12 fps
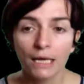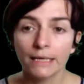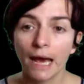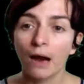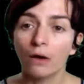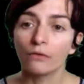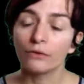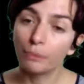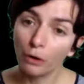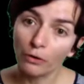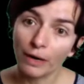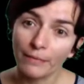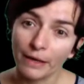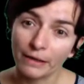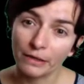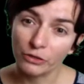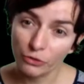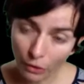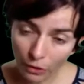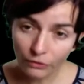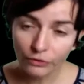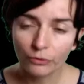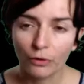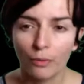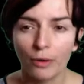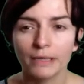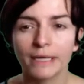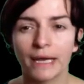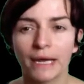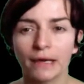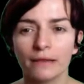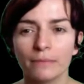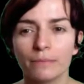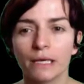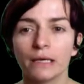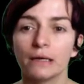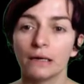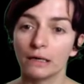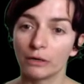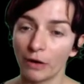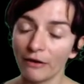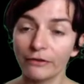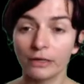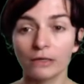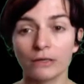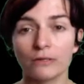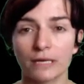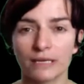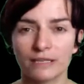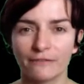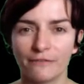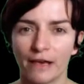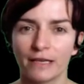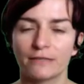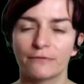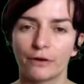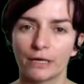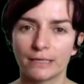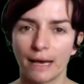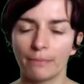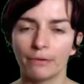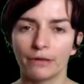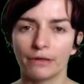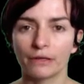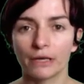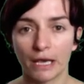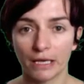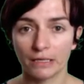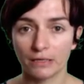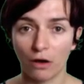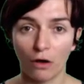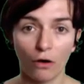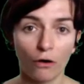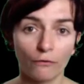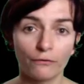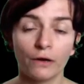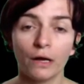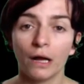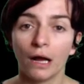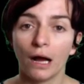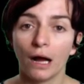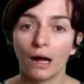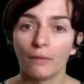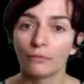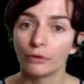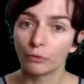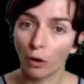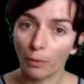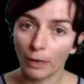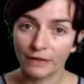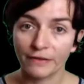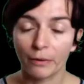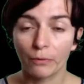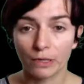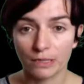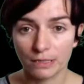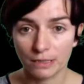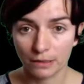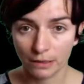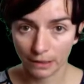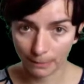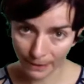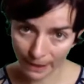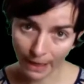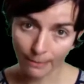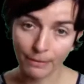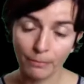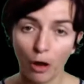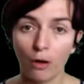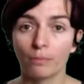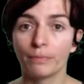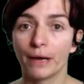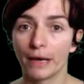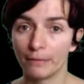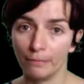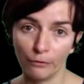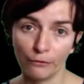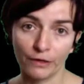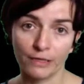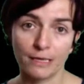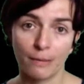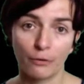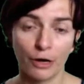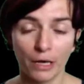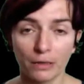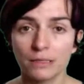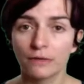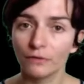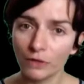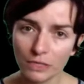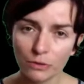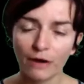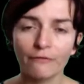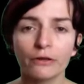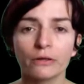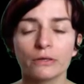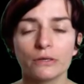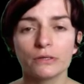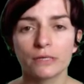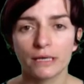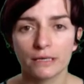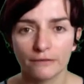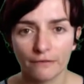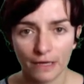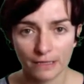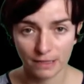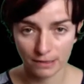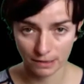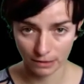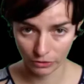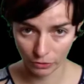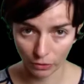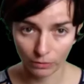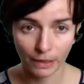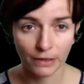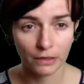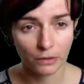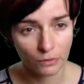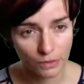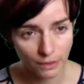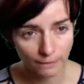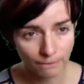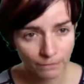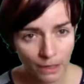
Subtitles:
Now, the program that controls the robot can either be a graphical user interface, for example, in the case of the robot that was going to pick up a bomb and move it somewhere else. This graphical user interface is controlled by the user.